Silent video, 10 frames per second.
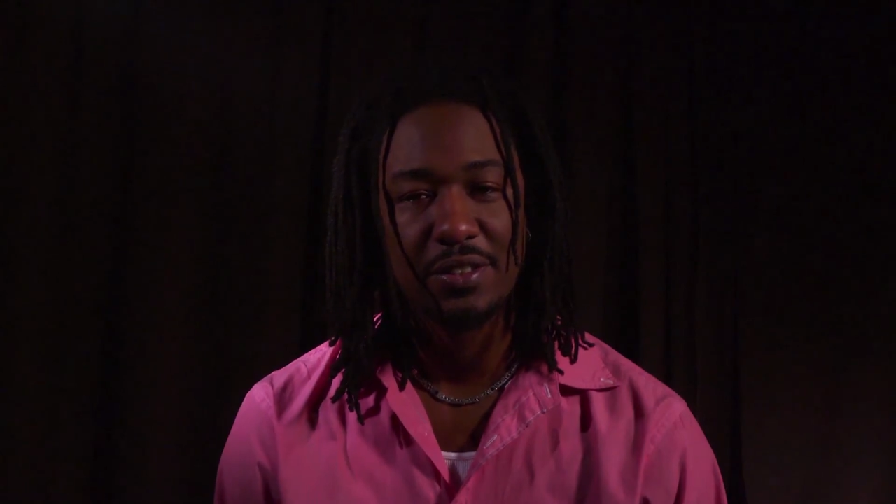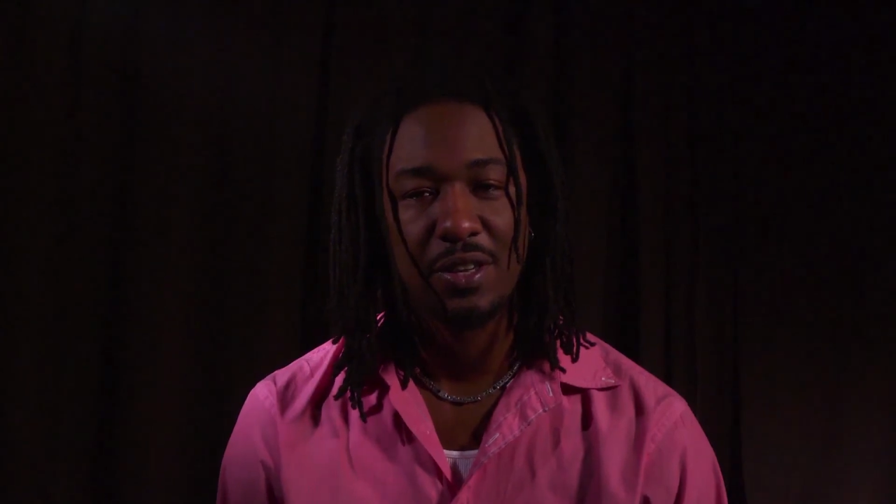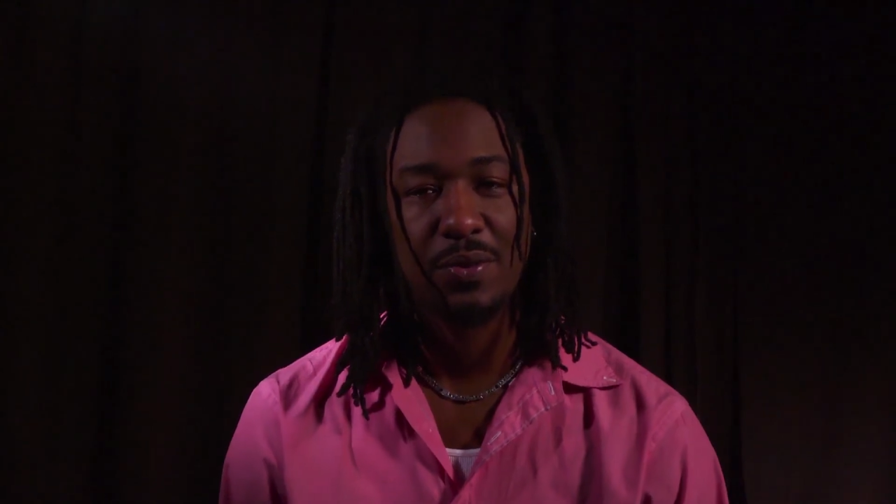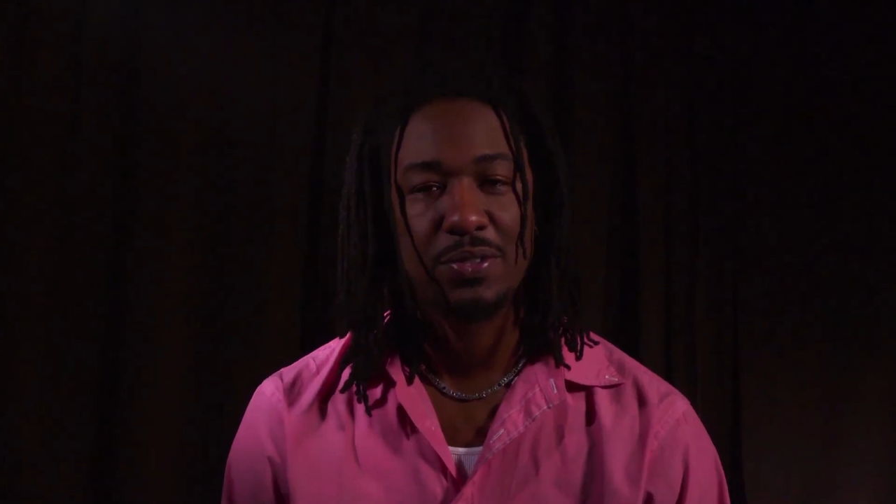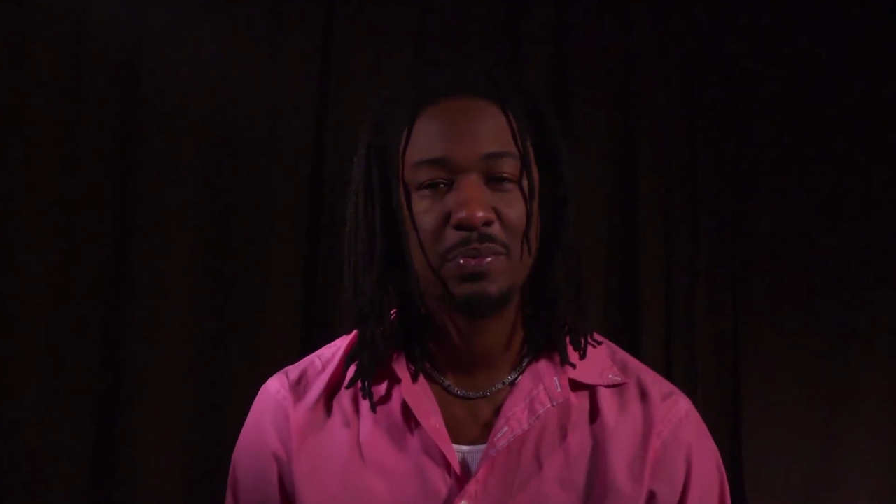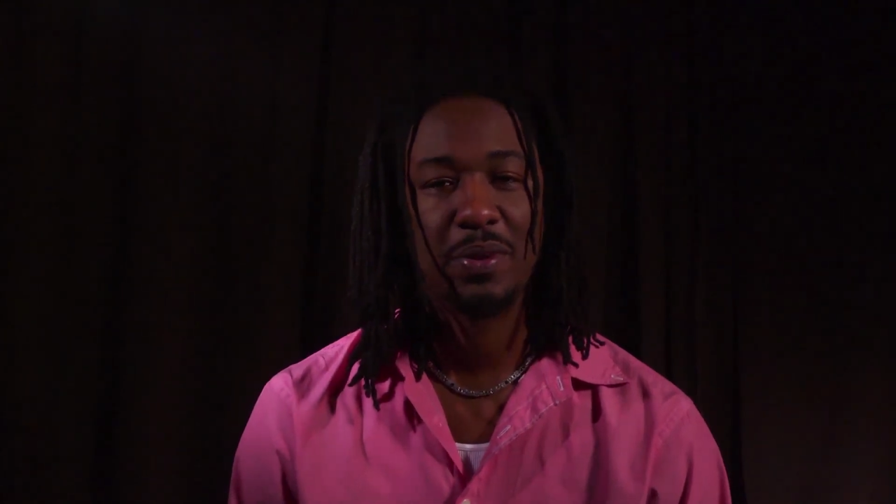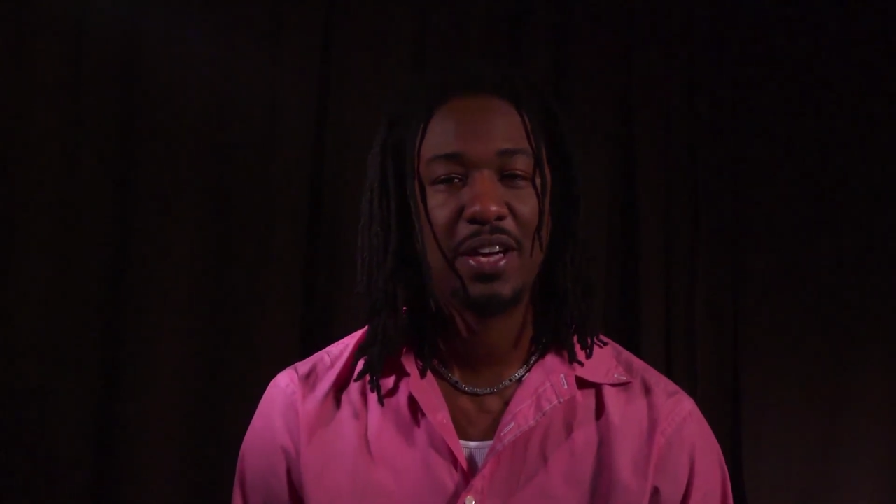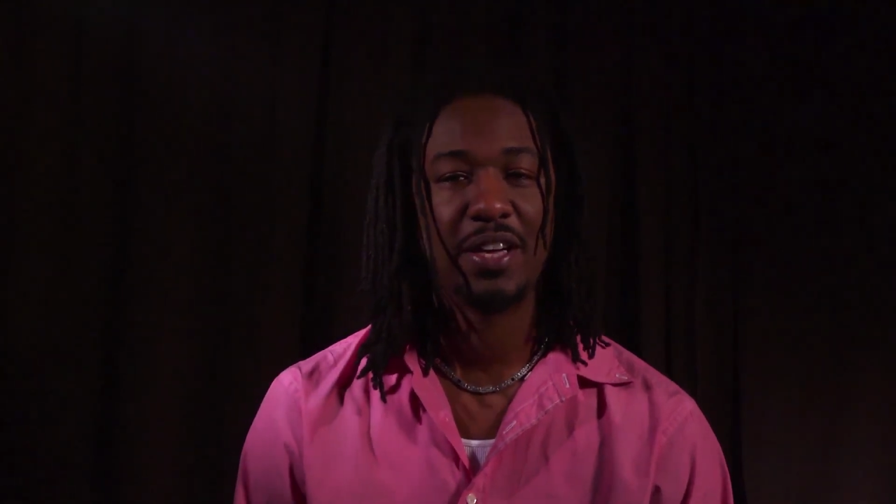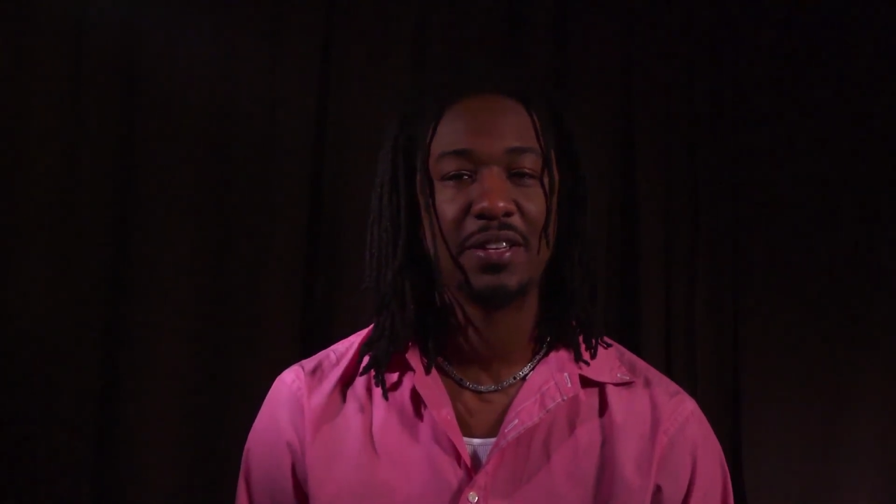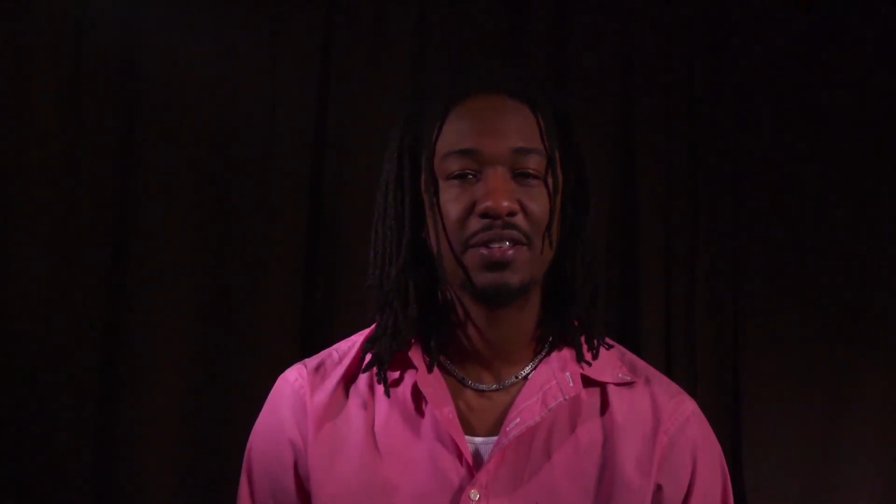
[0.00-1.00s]
hosted
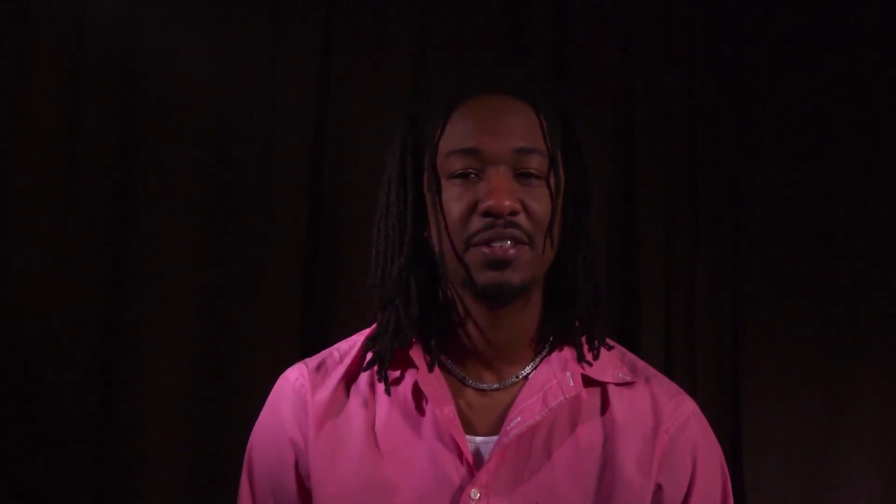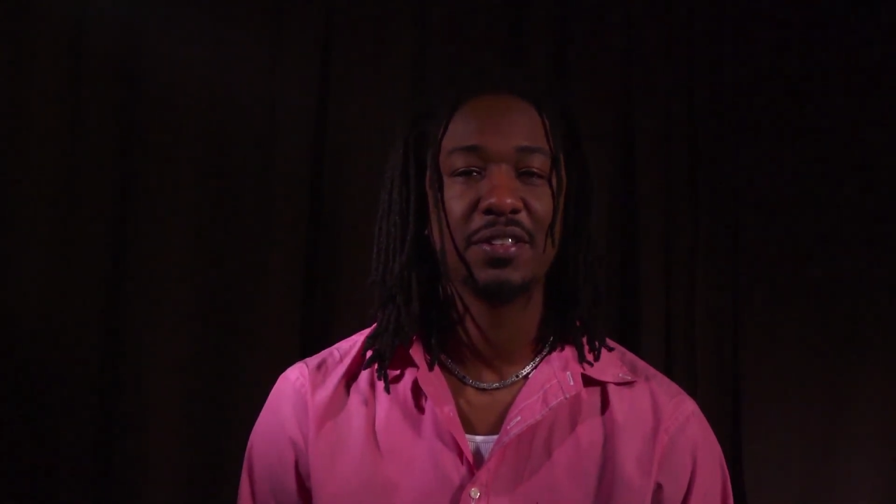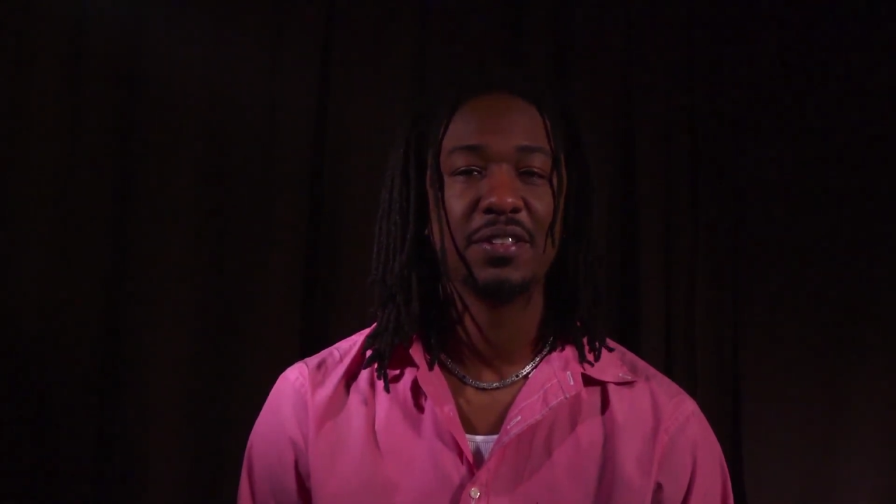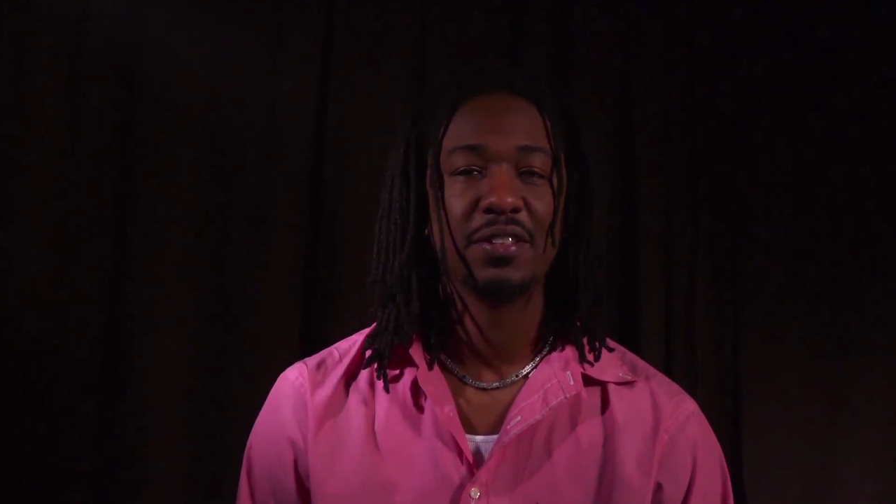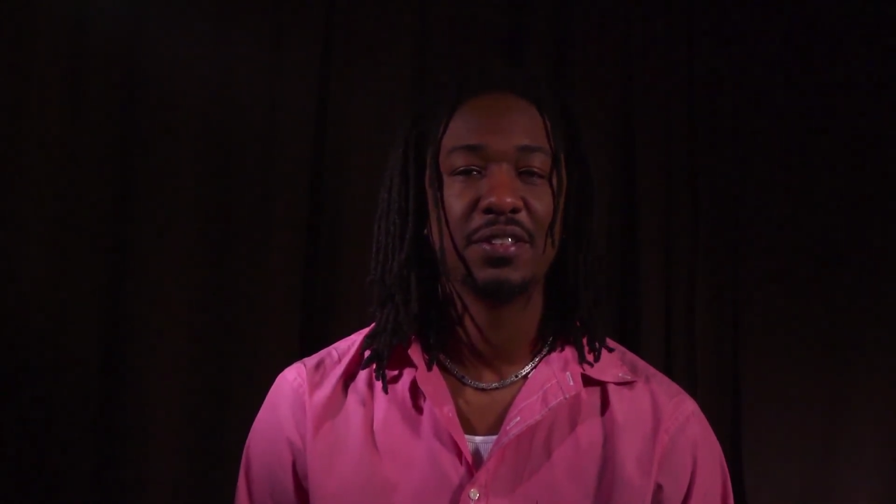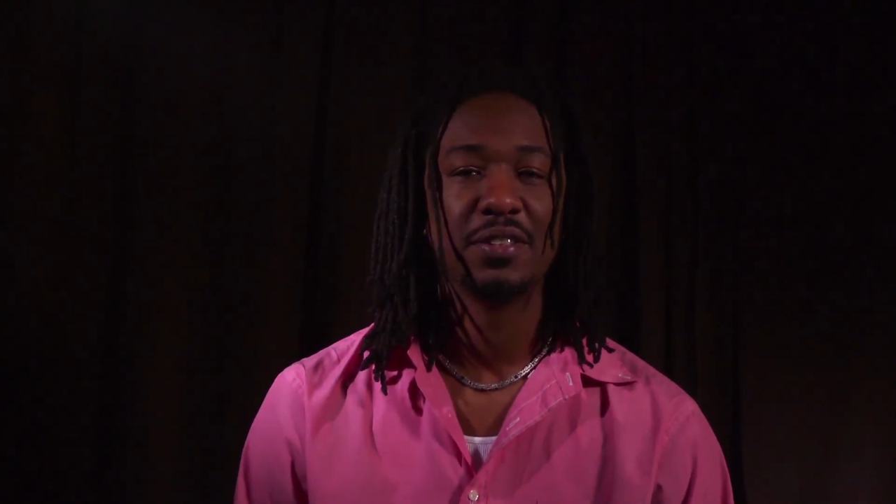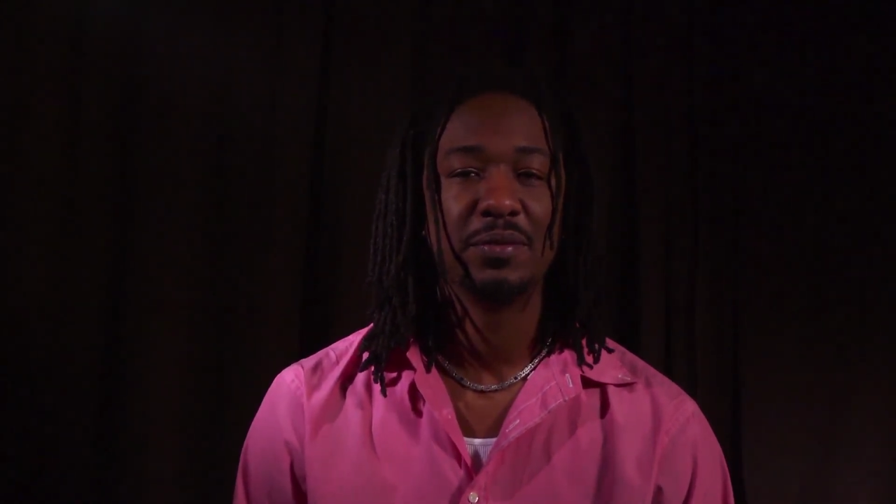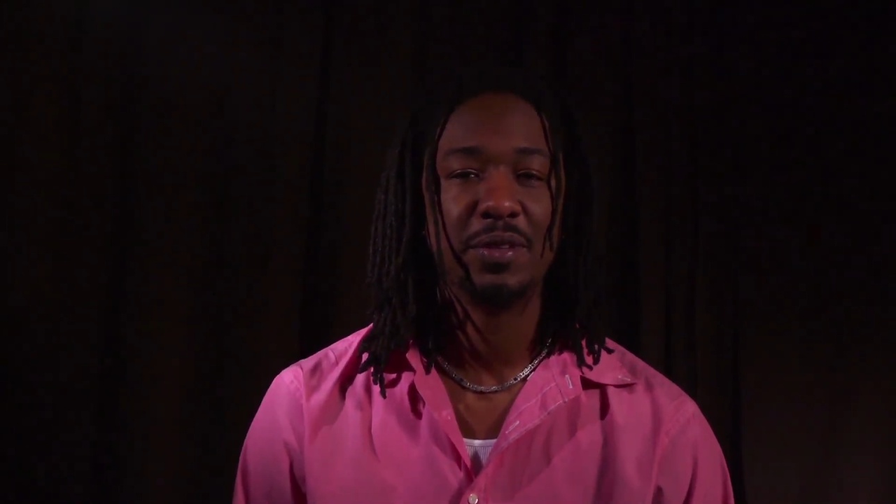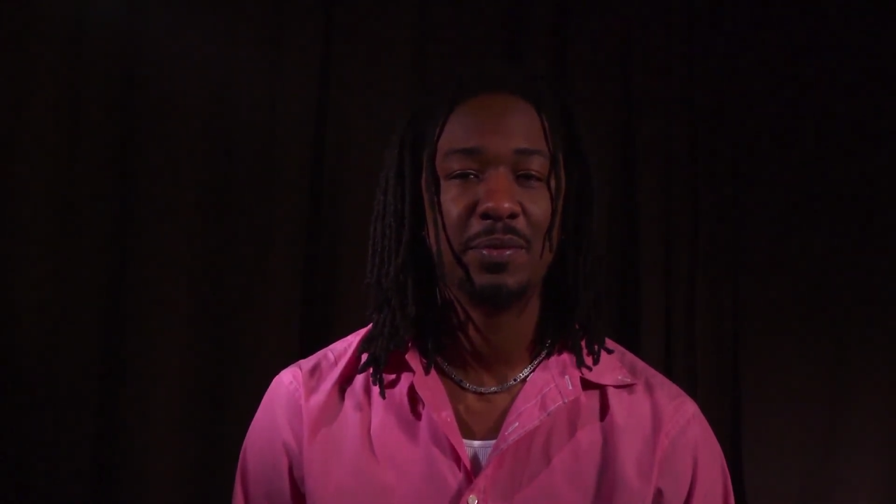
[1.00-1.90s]
by me